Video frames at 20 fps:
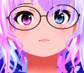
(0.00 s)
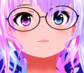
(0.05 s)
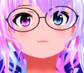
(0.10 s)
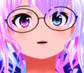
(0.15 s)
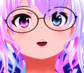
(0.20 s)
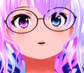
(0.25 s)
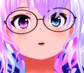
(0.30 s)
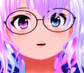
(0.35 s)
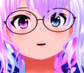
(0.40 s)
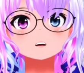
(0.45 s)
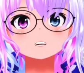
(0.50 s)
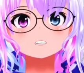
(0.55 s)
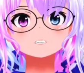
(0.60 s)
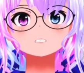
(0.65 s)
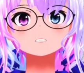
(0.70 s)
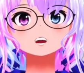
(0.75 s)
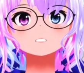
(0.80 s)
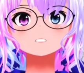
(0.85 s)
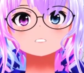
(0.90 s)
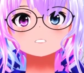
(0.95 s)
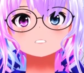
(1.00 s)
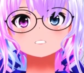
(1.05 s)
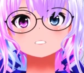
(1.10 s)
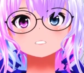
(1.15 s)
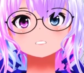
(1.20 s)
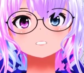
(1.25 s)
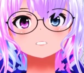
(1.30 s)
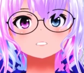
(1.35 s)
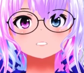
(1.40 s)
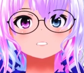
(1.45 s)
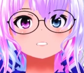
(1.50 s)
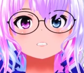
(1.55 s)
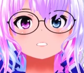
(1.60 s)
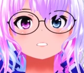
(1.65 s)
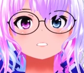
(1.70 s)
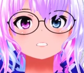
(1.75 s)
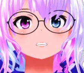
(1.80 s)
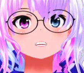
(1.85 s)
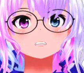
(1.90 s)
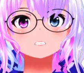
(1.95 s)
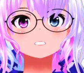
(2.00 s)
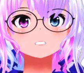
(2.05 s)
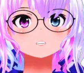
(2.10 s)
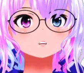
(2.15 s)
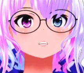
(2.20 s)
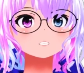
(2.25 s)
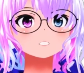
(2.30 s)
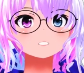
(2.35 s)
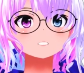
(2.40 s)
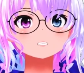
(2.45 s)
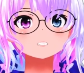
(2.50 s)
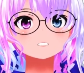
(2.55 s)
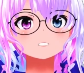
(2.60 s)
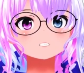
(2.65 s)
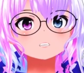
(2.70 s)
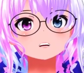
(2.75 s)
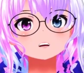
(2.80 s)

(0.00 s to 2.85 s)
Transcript: Next, in Unity Tune Shader, you're going to do the same thing.